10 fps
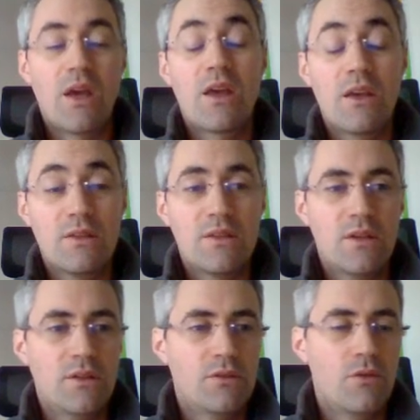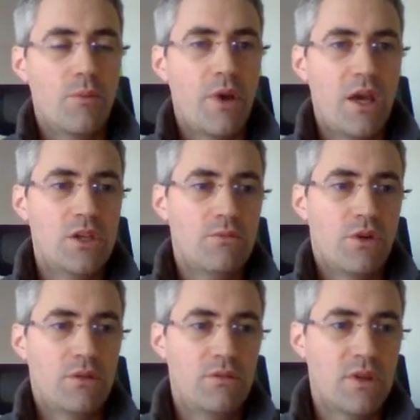I can send it to a page,
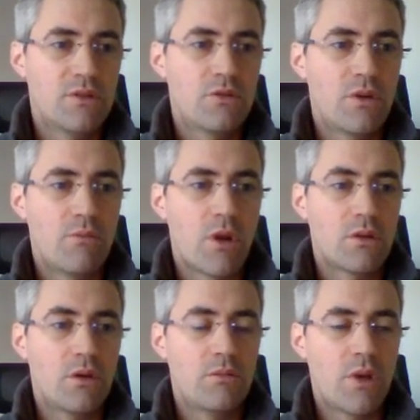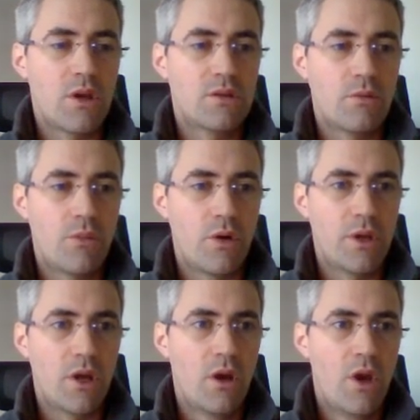but it doesn't really matter in my example
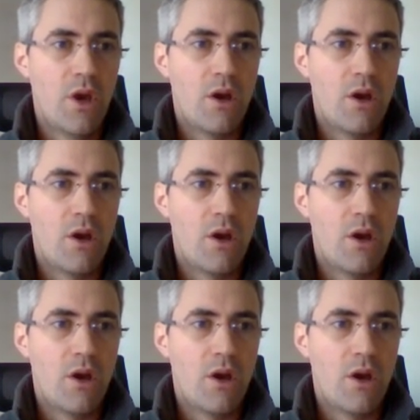here.